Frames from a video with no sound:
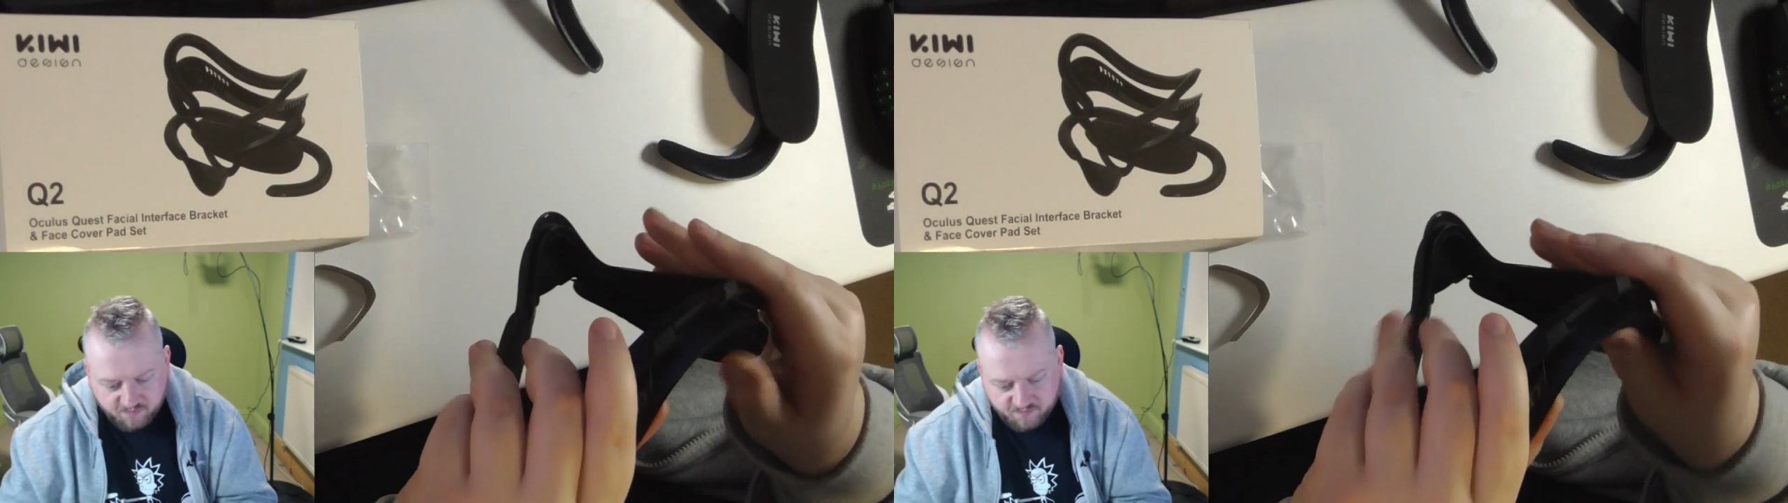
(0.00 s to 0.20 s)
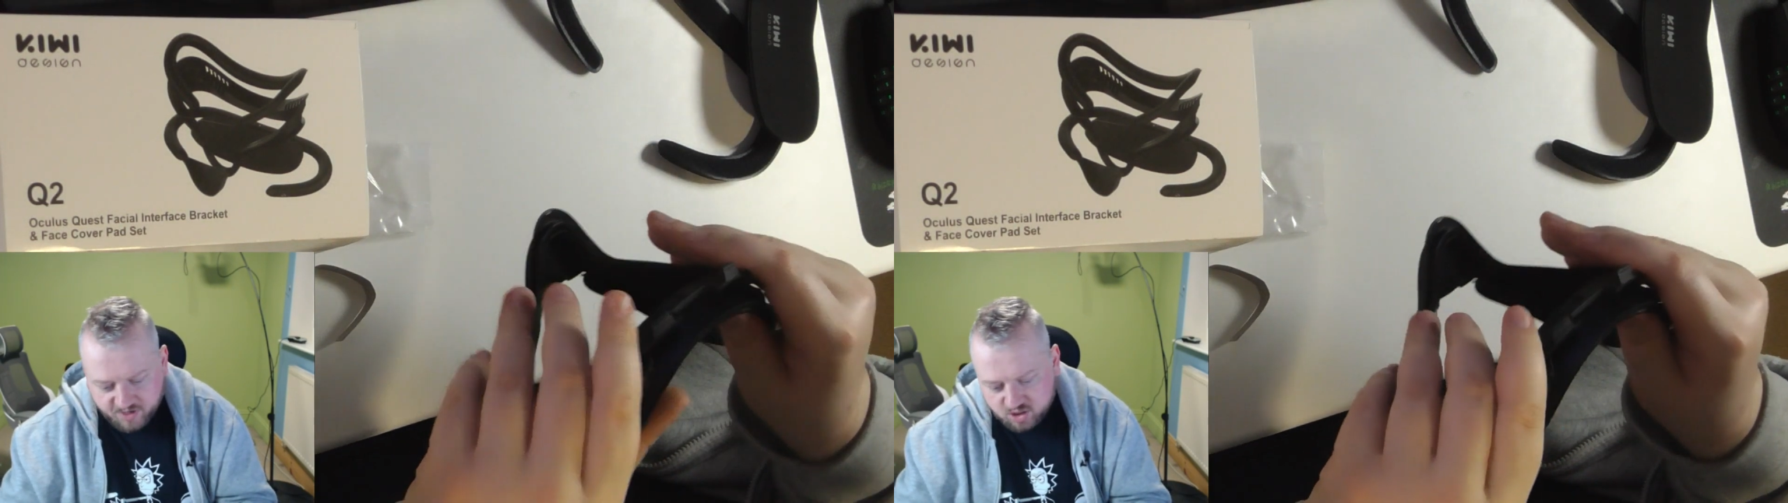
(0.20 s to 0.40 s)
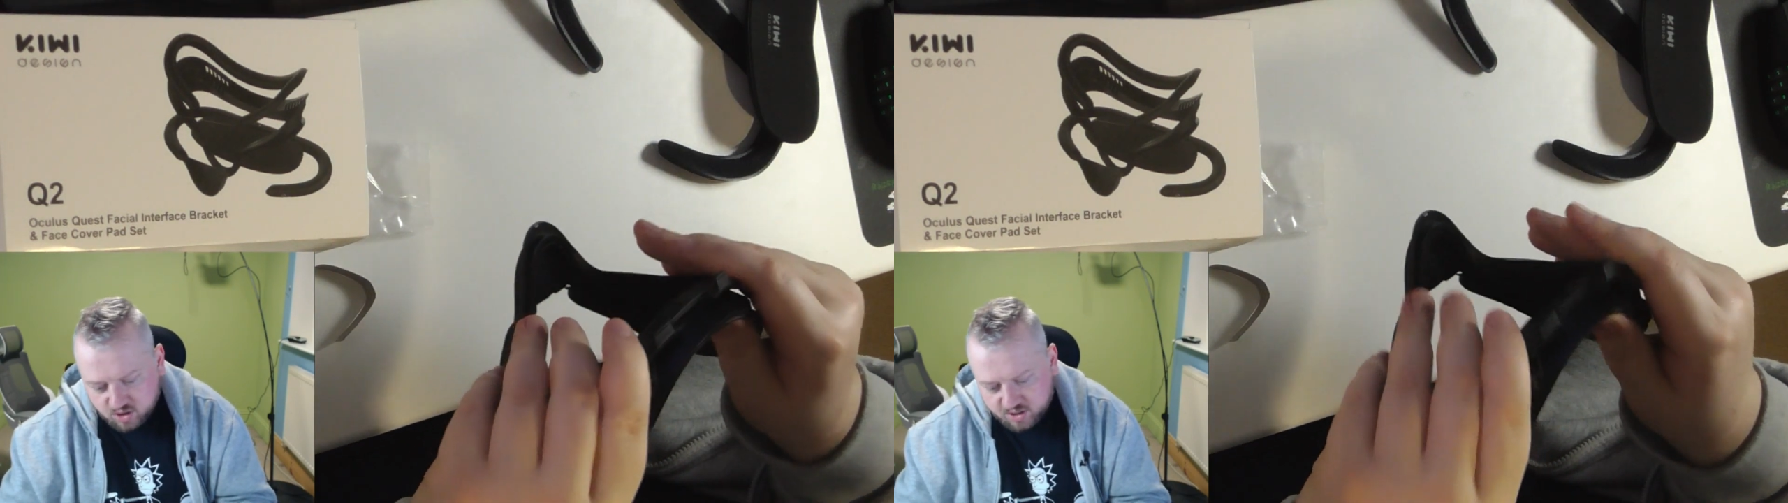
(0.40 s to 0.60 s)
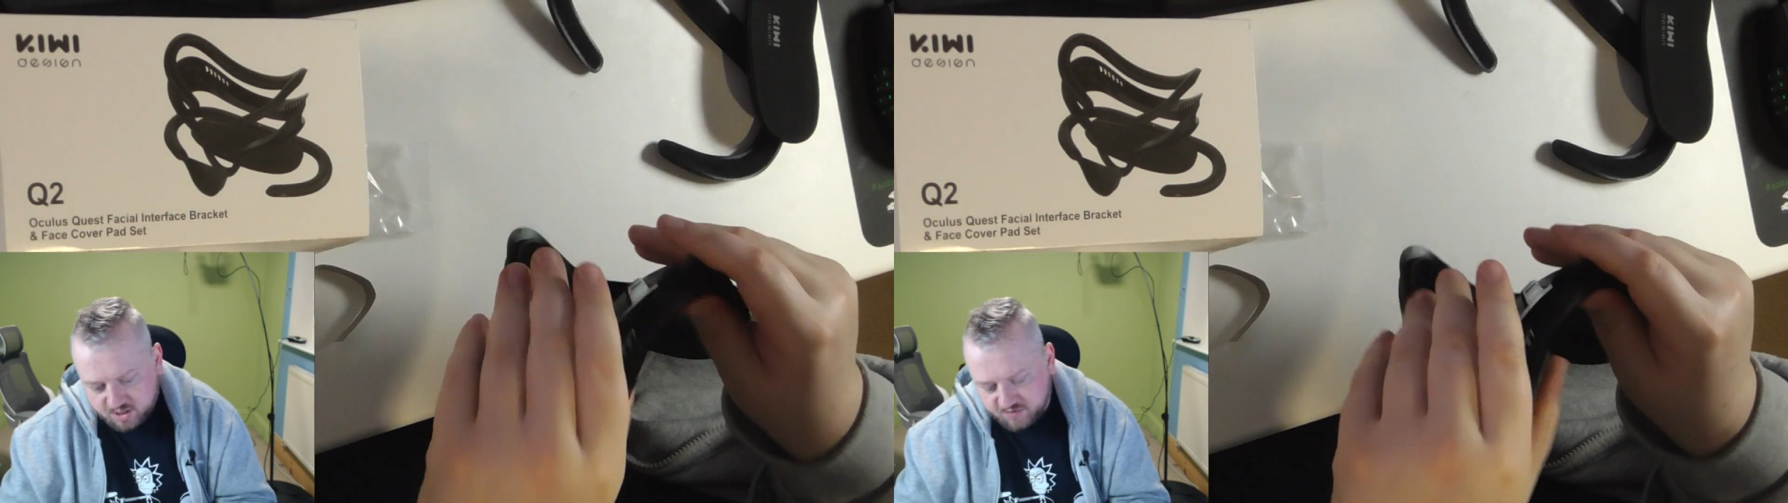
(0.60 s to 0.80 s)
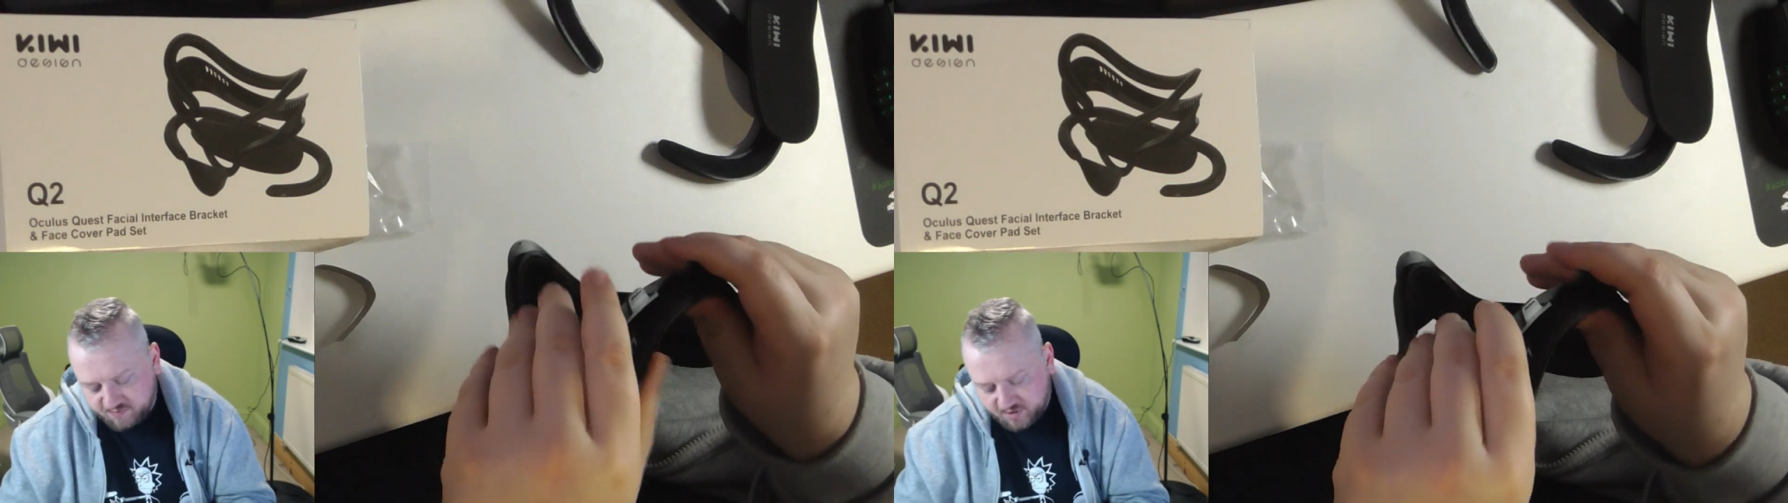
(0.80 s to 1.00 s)
facial
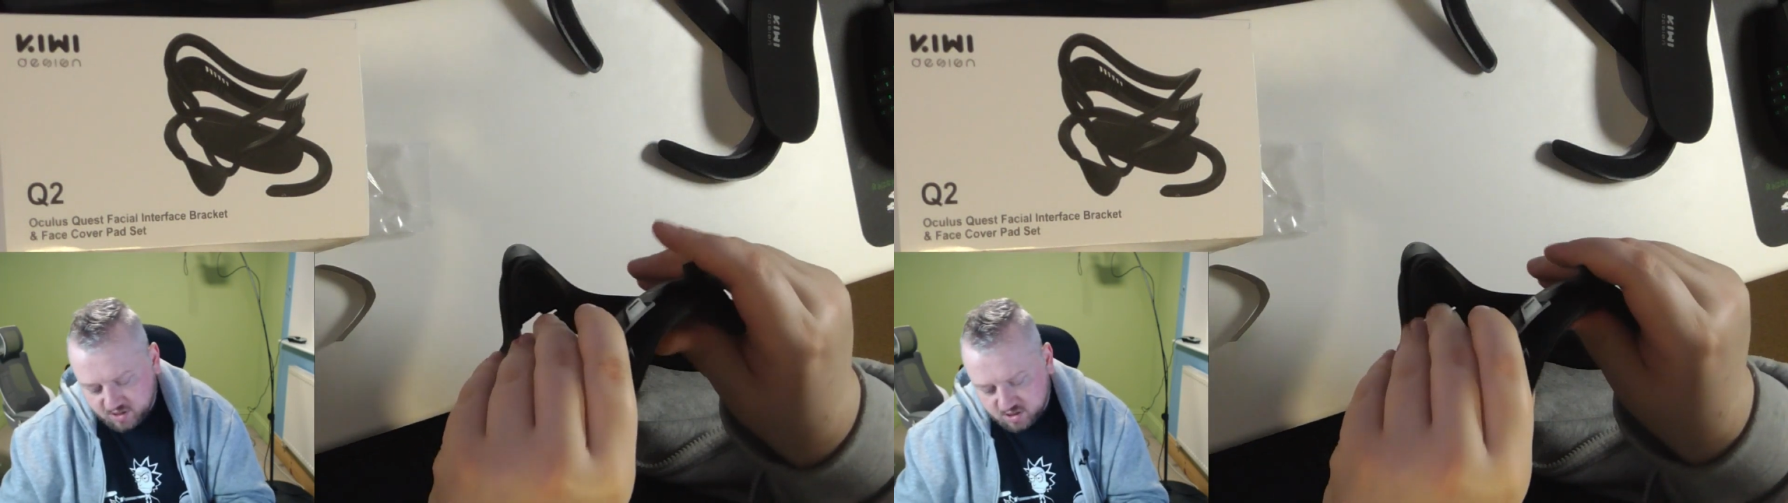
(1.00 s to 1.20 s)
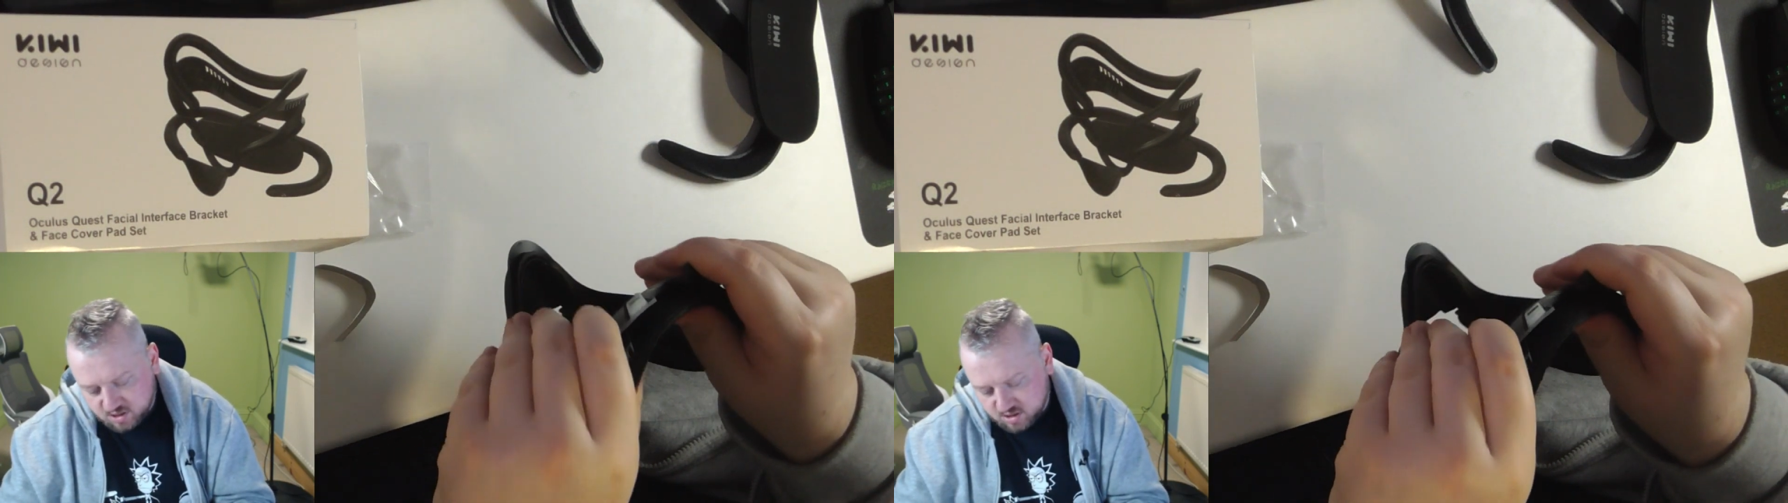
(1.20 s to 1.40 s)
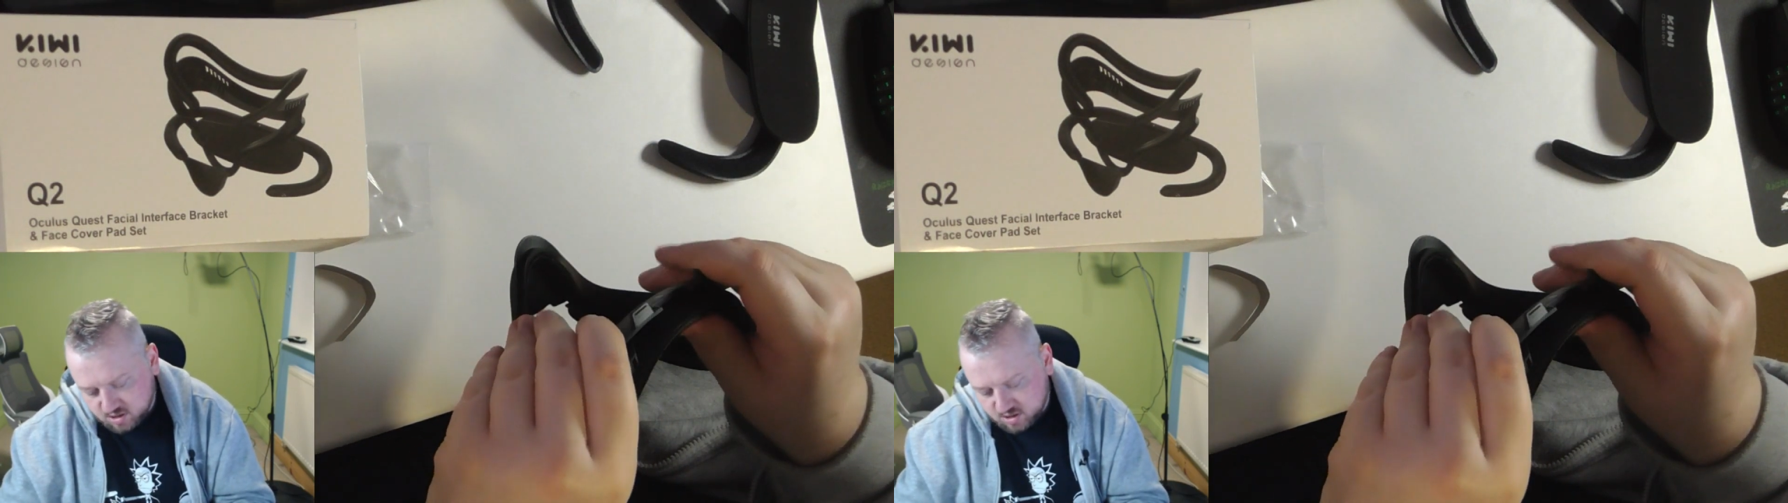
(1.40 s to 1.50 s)
interface.